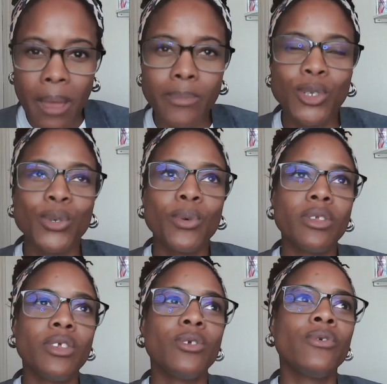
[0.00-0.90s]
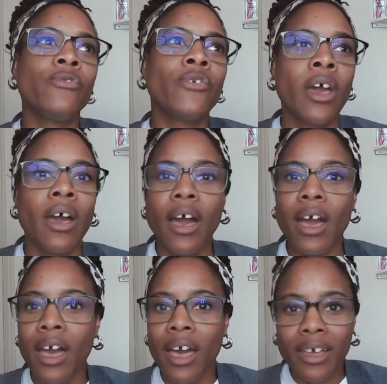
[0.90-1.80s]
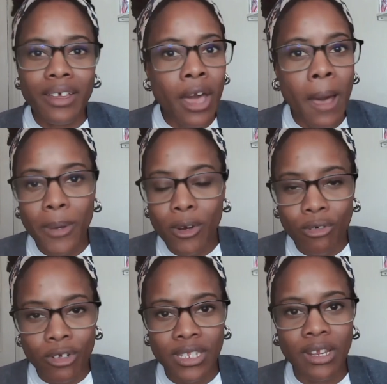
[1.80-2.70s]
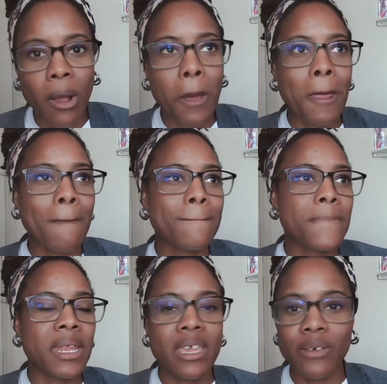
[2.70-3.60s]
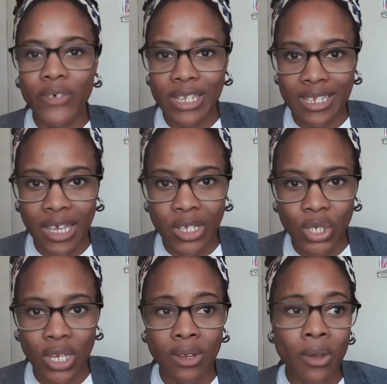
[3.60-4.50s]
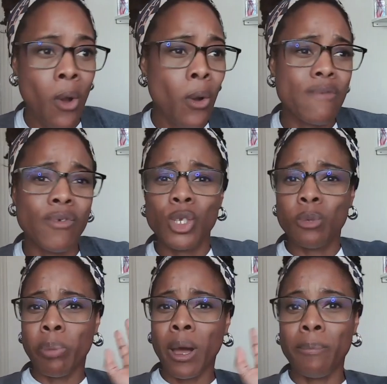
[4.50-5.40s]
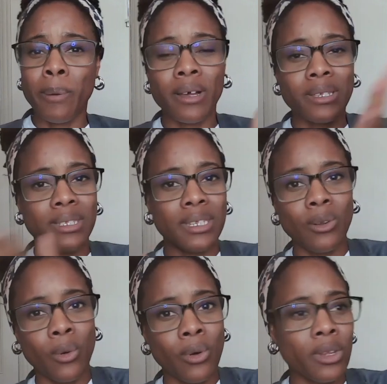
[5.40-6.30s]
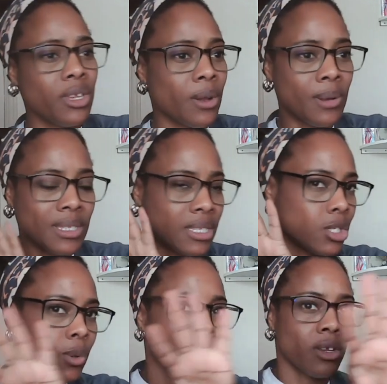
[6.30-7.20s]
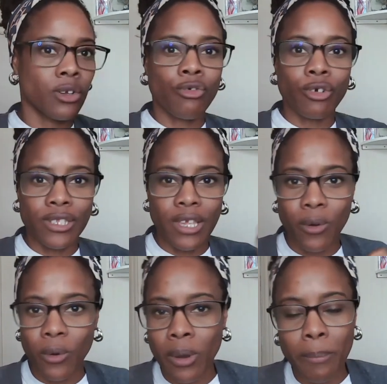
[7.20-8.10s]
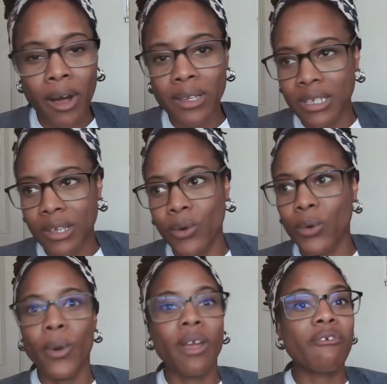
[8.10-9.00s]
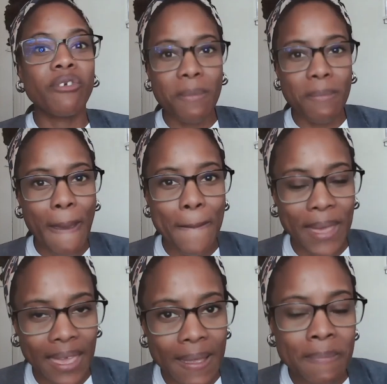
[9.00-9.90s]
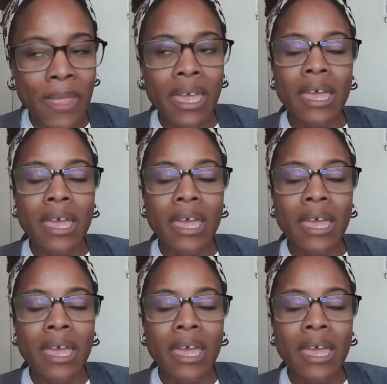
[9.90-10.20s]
I'm sure you've come across it on many of a discussion, or even just bypassed it, or, listened to it in crossing or passing or wherever it may be.